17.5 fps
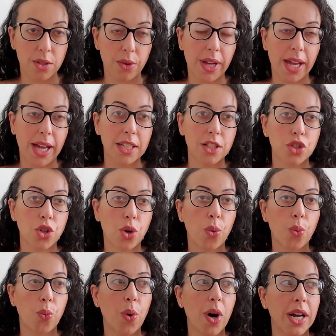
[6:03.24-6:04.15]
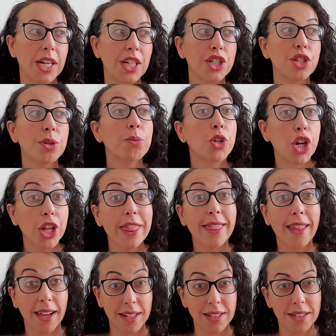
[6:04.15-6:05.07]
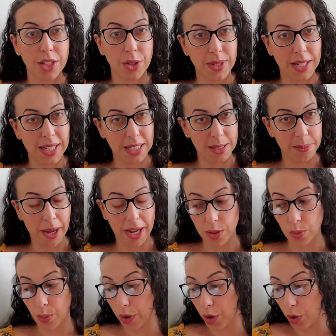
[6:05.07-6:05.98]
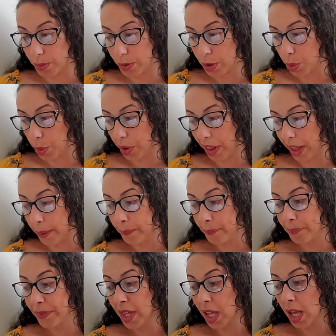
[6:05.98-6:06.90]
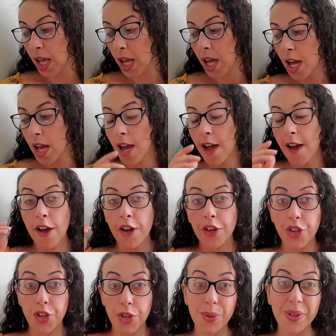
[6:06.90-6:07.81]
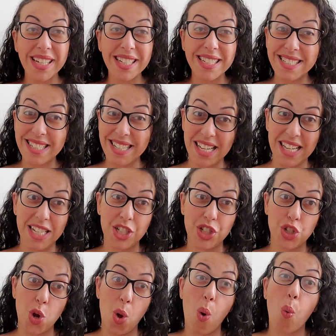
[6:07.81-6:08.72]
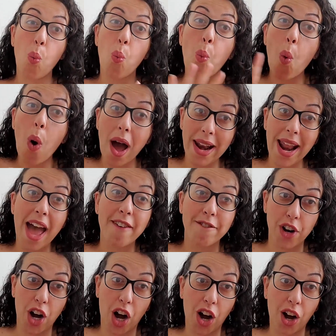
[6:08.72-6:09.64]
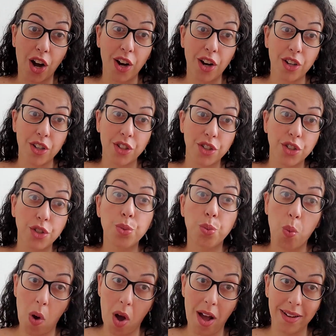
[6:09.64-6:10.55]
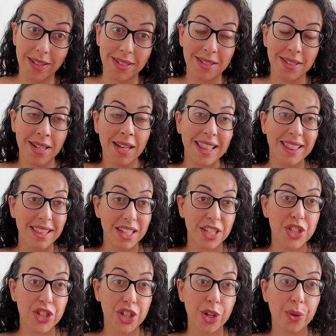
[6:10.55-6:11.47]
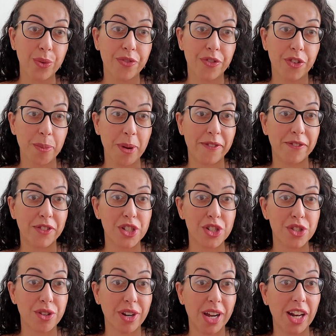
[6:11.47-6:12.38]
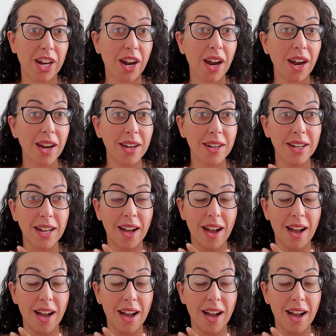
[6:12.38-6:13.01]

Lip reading: Okay, so what are some good things that you can expect with homeschooling? You can teach whatever you want. This year for my first grader,